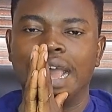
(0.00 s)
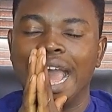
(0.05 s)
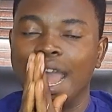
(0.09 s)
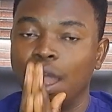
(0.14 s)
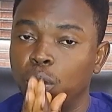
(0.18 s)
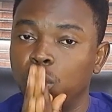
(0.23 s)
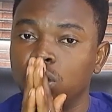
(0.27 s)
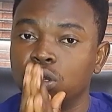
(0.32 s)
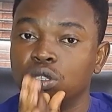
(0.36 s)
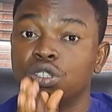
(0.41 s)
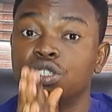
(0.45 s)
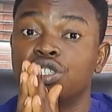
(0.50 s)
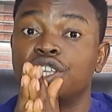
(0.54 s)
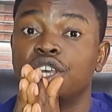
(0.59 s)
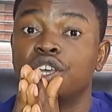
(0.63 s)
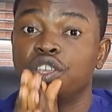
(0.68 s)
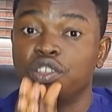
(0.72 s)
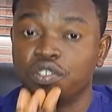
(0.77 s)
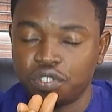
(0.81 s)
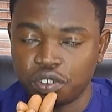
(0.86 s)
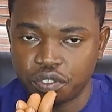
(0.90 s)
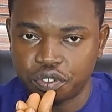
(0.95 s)
I want to
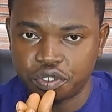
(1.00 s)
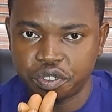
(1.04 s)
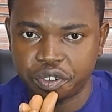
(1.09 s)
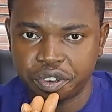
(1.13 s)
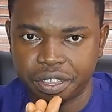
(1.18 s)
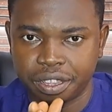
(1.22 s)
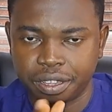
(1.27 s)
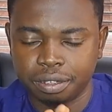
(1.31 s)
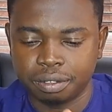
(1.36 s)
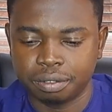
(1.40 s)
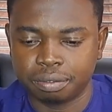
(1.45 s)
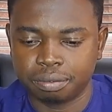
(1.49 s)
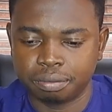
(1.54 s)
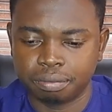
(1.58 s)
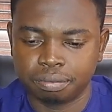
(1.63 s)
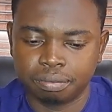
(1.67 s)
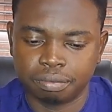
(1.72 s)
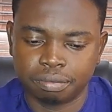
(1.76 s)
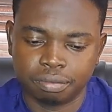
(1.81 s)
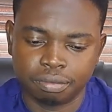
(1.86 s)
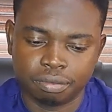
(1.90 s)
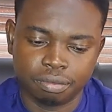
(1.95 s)
tell you for free
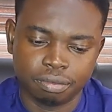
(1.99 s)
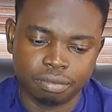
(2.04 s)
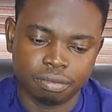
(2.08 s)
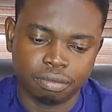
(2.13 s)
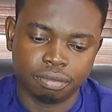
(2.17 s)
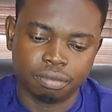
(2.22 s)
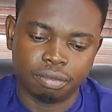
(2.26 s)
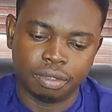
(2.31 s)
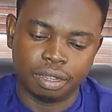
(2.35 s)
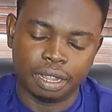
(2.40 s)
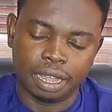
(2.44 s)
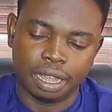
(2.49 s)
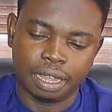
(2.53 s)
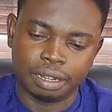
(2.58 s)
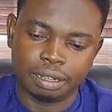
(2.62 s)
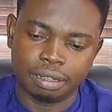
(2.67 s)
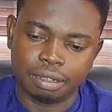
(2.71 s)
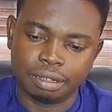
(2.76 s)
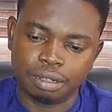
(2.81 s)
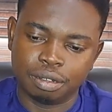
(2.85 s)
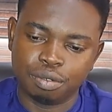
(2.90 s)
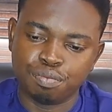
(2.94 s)

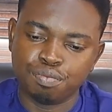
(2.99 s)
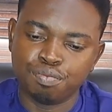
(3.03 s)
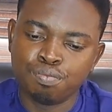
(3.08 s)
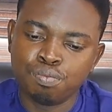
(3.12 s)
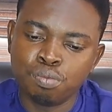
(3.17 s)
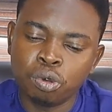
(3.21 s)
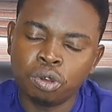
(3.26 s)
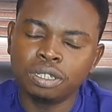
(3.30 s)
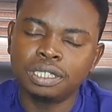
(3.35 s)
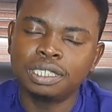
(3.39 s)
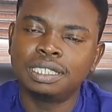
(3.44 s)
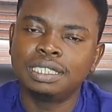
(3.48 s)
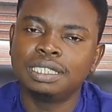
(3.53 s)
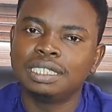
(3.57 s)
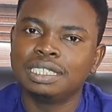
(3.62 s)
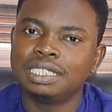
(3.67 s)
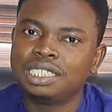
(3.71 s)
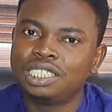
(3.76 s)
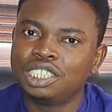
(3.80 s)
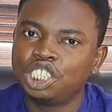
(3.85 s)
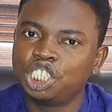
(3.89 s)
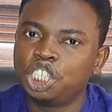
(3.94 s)
that most
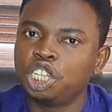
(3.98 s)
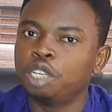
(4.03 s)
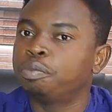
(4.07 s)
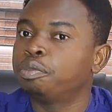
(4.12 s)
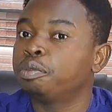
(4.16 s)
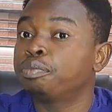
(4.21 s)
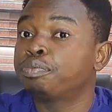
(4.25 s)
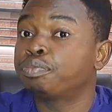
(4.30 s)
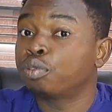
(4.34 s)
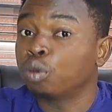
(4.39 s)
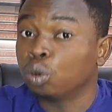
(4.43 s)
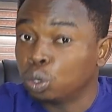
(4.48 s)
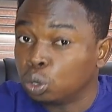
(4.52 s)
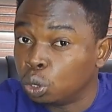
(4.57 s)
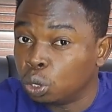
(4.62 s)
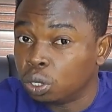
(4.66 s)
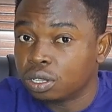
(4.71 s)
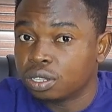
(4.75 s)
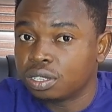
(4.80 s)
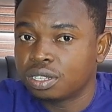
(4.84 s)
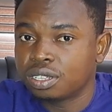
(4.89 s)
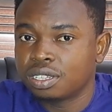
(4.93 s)
cheap
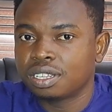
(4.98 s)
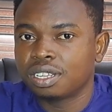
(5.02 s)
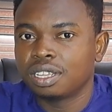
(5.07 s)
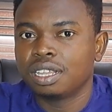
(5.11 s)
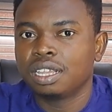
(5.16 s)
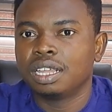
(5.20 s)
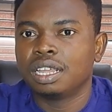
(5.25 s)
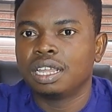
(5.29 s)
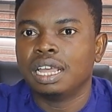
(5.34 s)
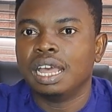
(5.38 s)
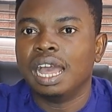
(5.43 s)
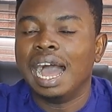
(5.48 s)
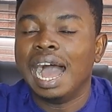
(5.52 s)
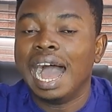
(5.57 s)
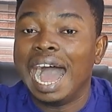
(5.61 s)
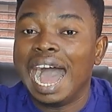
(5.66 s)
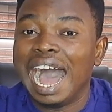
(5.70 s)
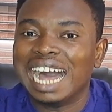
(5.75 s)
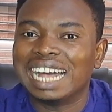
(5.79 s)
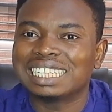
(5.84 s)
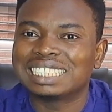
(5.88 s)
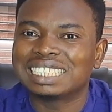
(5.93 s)
products
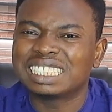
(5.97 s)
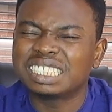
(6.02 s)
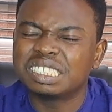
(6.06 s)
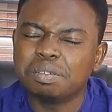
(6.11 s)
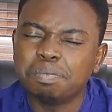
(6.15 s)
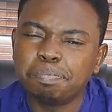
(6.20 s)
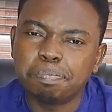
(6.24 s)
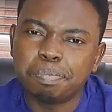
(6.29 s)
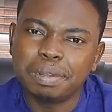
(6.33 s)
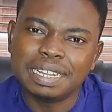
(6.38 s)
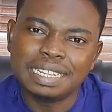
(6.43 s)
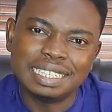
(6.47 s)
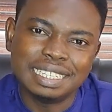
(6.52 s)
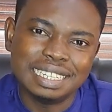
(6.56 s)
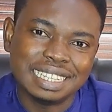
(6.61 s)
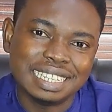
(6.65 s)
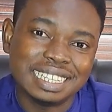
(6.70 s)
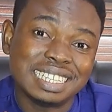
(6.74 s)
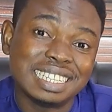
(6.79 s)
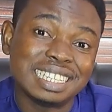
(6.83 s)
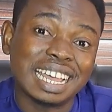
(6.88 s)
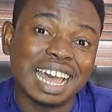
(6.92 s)
are simply
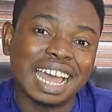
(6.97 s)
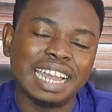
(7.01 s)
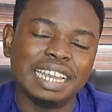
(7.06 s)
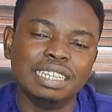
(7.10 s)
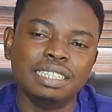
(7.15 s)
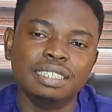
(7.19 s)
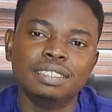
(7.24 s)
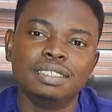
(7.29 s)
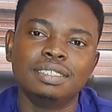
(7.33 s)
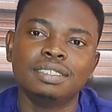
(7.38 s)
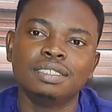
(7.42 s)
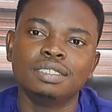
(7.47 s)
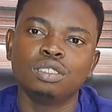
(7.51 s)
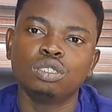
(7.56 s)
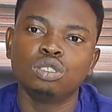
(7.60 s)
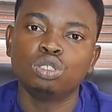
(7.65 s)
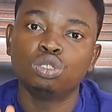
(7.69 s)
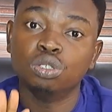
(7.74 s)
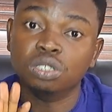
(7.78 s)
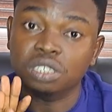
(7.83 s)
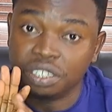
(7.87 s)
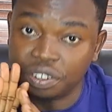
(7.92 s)
designed
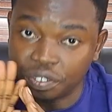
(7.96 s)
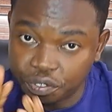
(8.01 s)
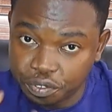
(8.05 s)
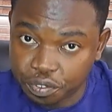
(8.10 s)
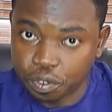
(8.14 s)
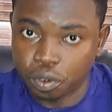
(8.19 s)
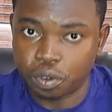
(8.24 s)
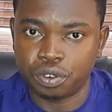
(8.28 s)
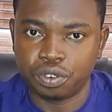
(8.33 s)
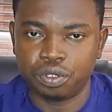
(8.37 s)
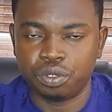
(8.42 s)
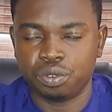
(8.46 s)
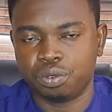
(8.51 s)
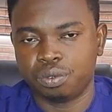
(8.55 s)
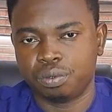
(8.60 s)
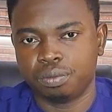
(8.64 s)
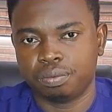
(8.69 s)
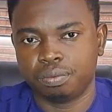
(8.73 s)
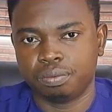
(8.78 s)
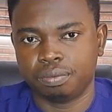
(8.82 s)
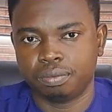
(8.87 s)
to defraud you.